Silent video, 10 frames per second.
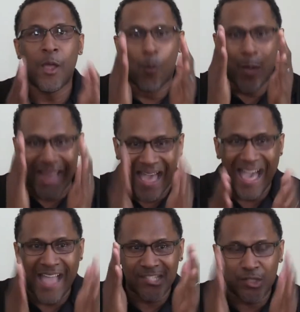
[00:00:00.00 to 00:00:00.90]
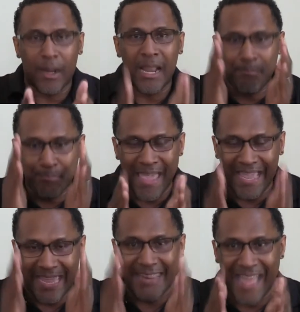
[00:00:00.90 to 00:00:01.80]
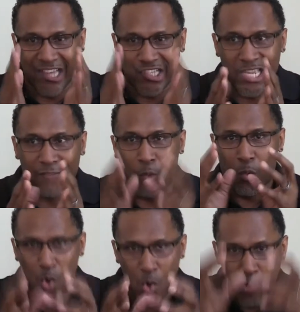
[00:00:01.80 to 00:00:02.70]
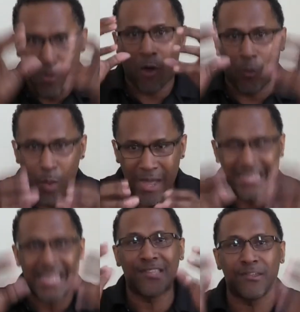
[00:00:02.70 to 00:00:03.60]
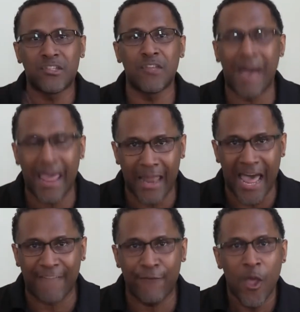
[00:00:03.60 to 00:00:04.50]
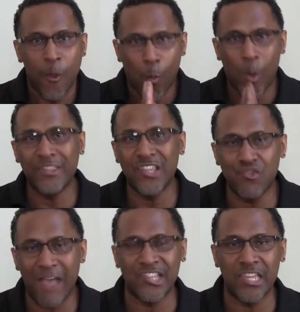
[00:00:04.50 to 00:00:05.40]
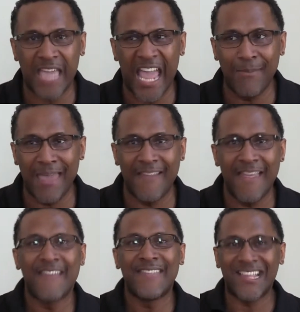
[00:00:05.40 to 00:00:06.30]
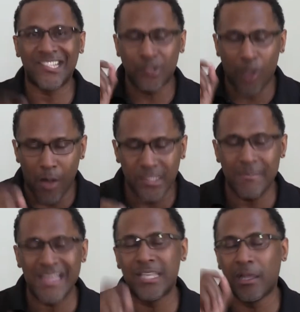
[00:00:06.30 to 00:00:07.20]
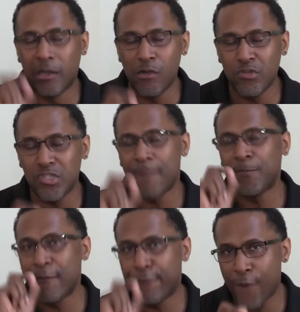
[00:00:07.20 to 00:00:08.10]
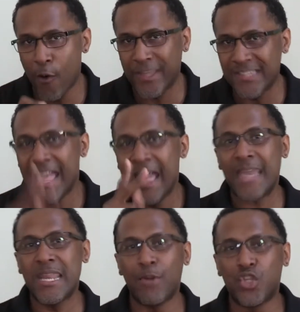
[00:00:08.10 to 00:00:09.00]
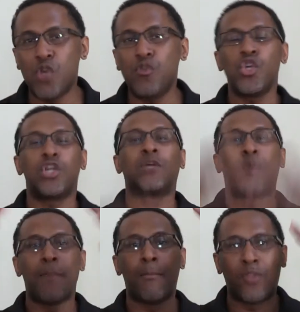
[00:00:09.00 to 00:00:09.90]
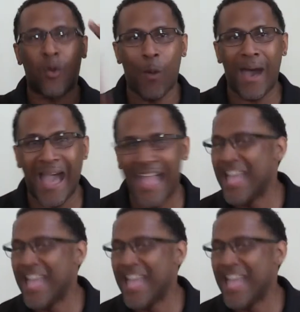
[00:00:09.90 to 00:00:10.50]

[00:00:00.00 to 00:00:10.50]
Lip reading: when I started making that shift. Who or what entered to my life? What distraction came in that's causing me to lose focus? And number two, you're going to remember the why.